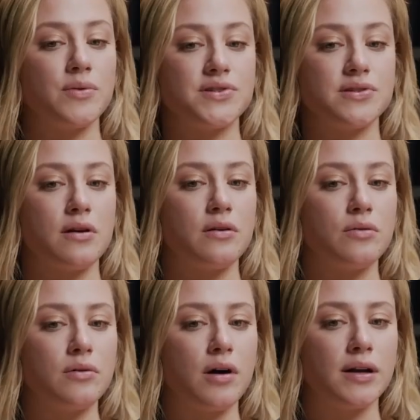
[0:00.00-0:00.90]
was
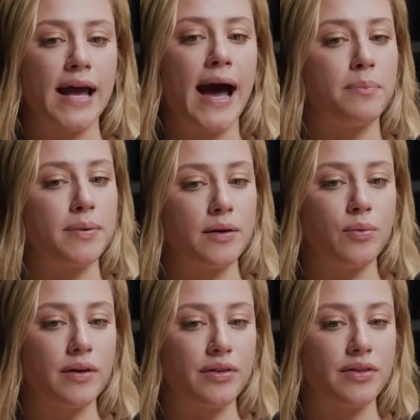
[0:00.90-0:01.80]
so unhappy
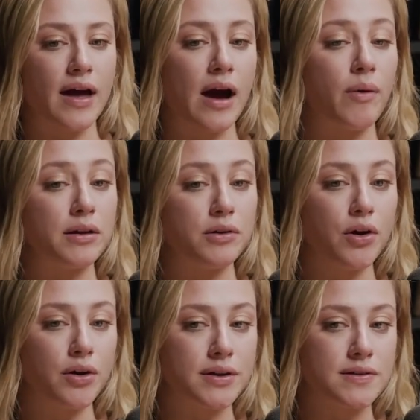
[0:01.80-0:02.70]
with how I
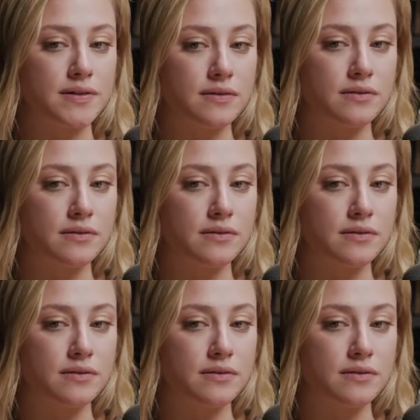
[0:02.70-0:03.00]
looked,